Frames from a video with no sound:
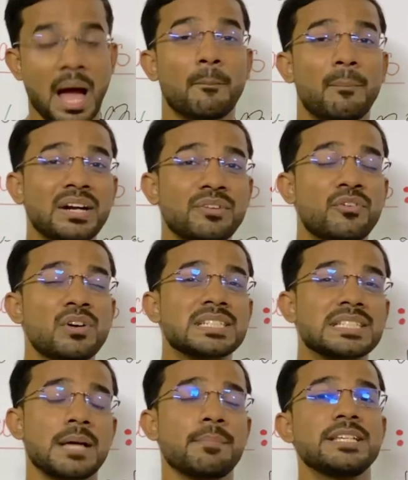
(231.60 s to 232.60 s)
But for
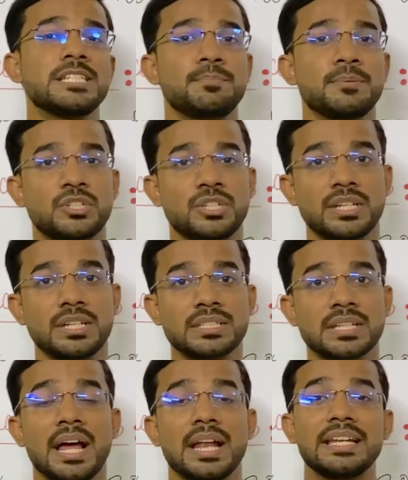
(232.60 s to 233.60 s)
some
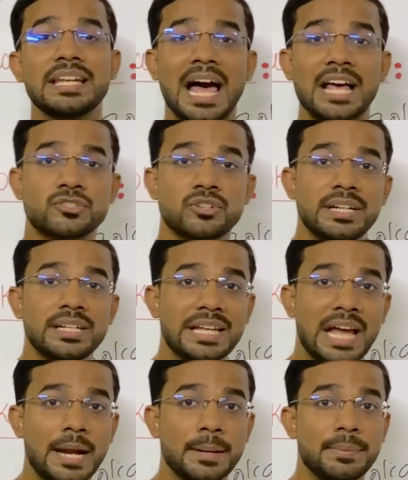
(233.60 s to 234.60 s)
species, linezolid
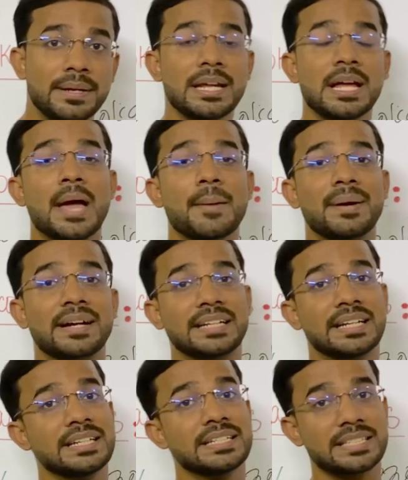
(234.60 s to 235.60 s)
can be
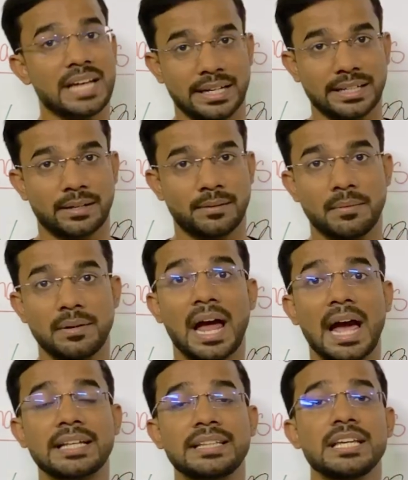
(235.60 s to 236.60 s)
bactericidal,
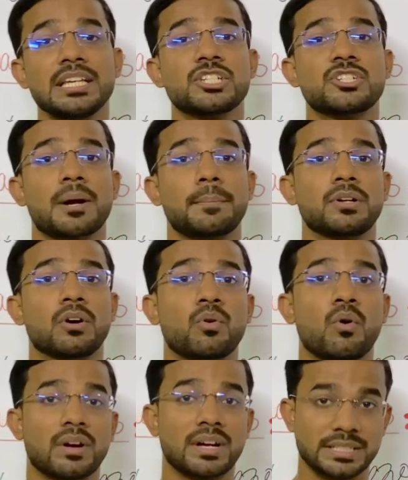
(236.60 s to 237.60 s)
like the
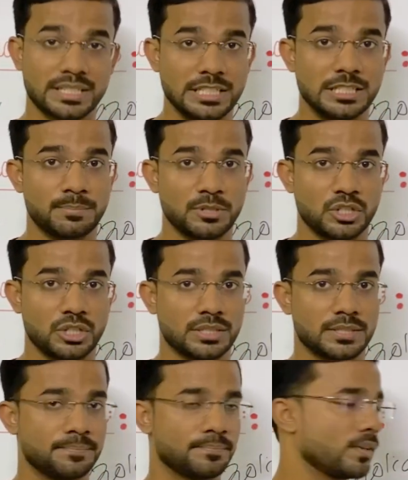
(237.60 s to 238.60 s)
Streptococcus
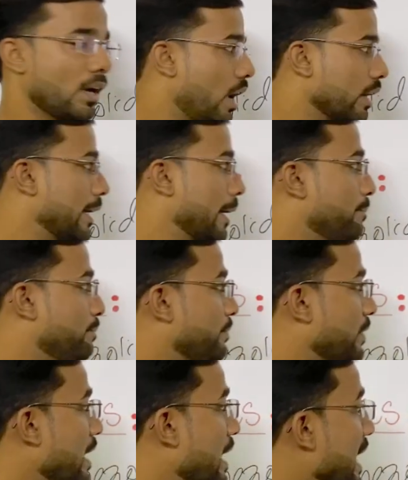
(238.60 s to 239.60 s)
species. Okay.
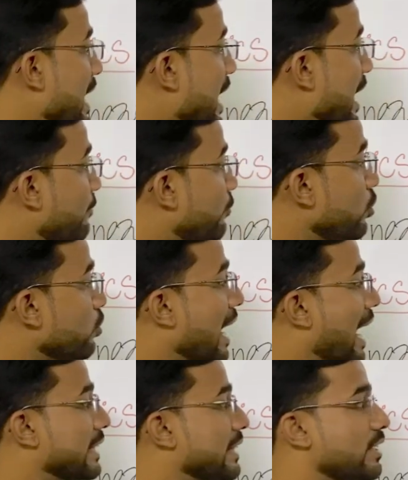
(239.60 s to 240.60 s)
If look
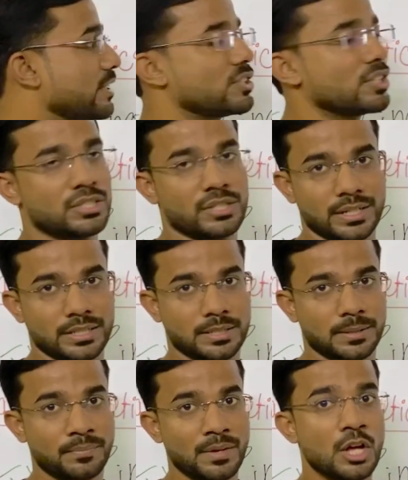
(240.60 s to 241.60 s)
at the resistance,
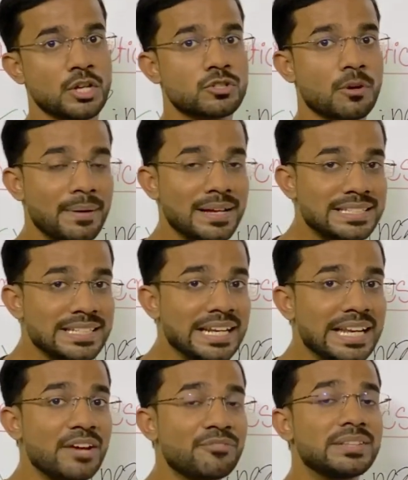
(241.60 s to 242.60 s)
so
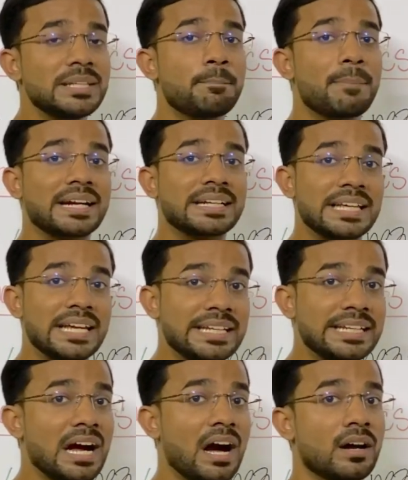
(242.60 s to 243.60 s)
basically if the
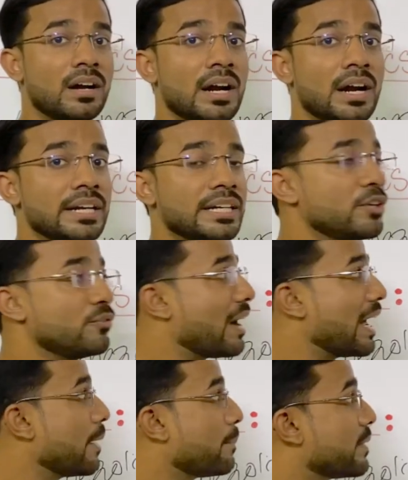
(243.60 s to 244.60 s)
bacteria
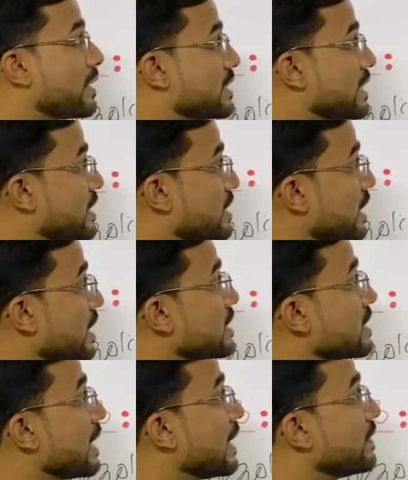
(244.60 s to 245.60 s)
develop
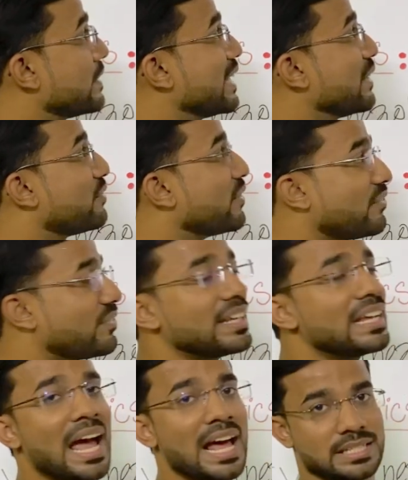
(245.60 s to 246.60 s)
resistance in the
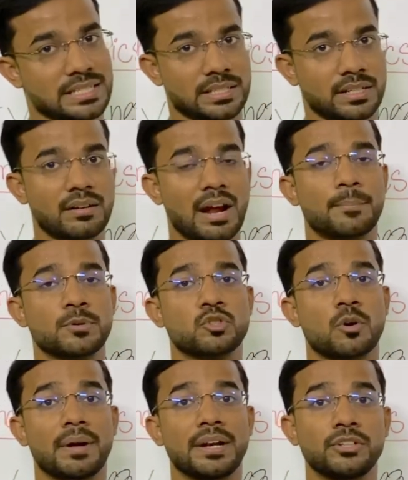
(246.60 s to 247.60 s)
50S
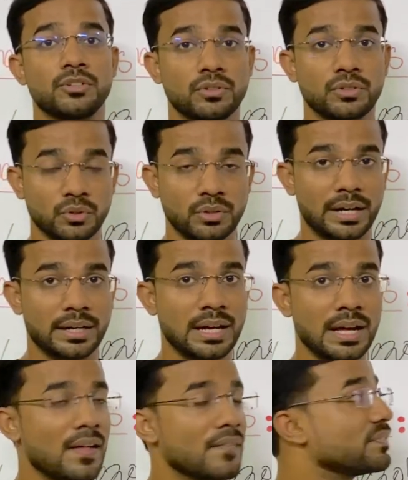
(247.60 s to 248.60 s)
ribosomal unit,
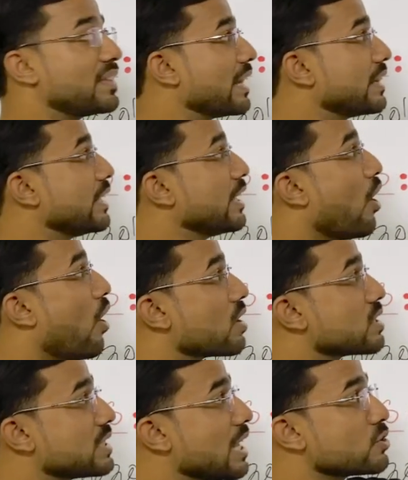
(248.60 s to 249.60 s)
then the
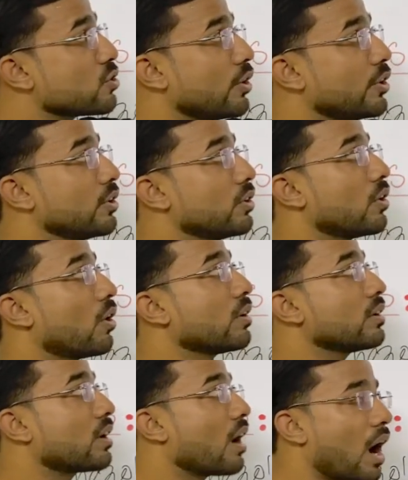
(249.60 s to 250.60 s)

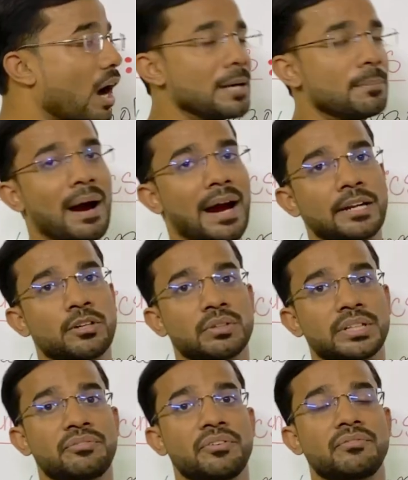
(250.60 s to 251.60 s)
oxazolidinone can't bind to
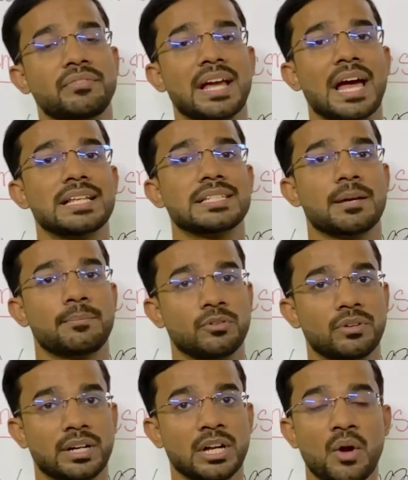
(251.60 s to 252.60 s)
the 50S
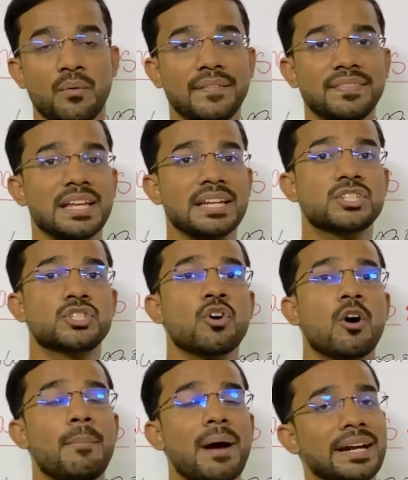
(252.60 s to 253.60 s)
subunit. When there is
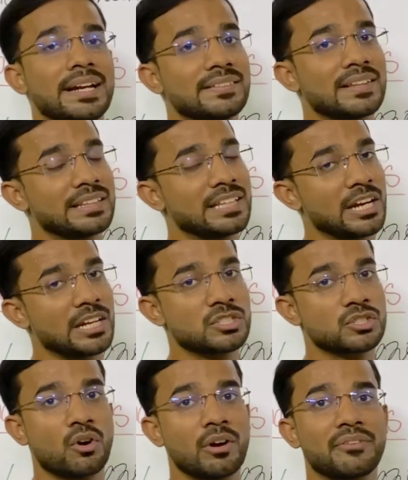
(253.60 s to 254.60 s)
no binding, then there
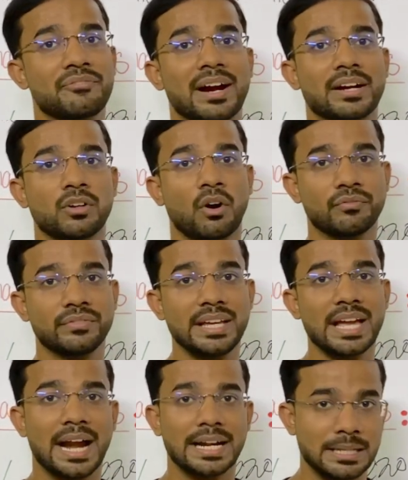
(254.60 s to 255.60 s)
is no effect of
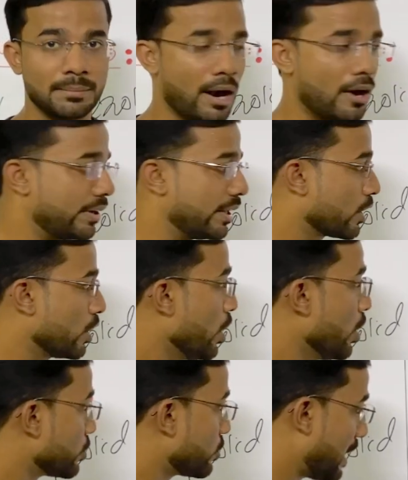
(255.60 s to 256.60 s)
the antibiotic.
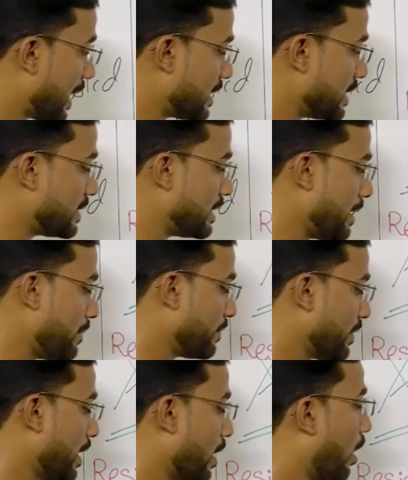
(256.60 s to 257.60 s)
So that is the
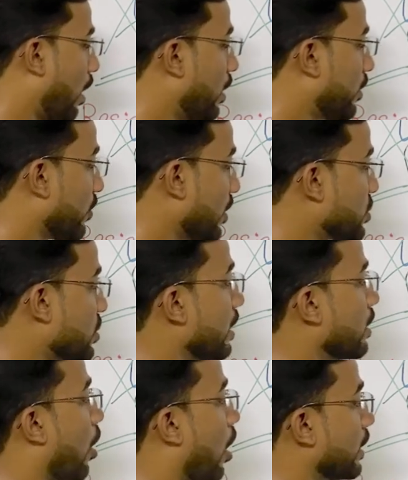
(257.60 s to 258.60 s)

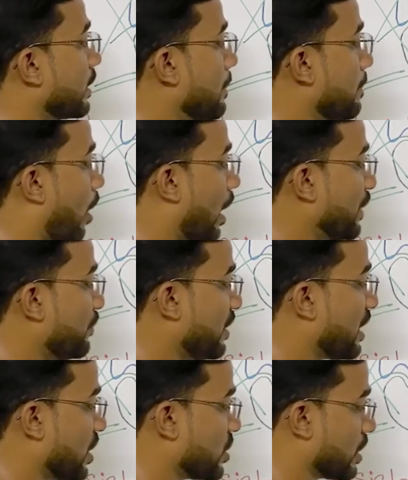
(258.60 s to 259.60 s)
alteration or the
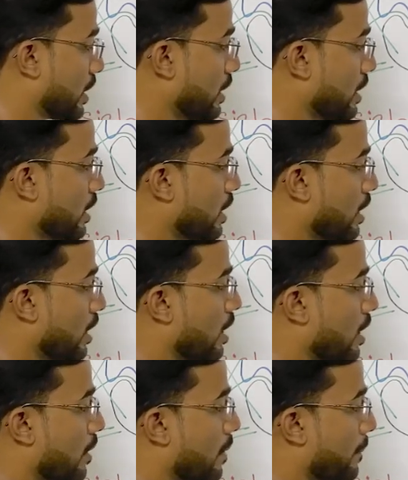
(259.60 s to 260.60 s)
modification,
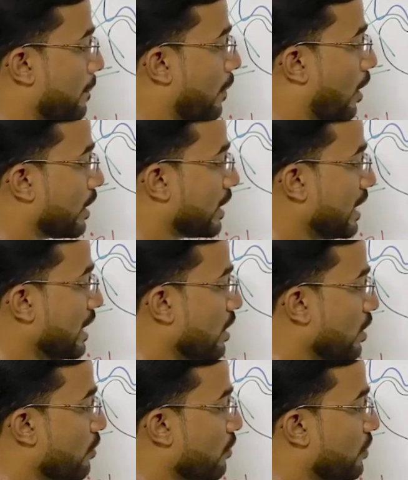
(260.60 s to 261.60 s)

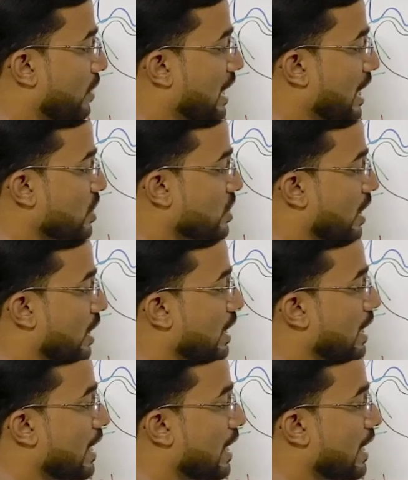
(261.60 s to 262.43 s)
modification